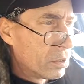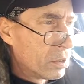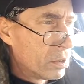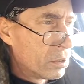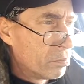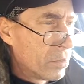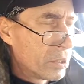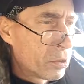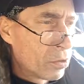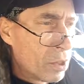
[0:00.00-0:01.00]
It
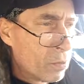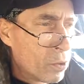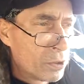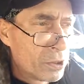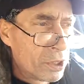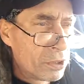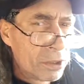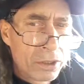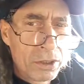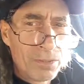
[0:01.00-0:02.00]
makes a whole lot more sense
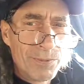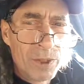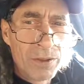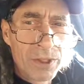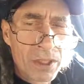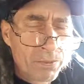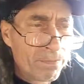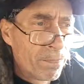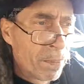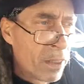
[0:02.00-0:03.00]
to do
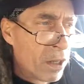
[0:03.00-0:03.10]
something.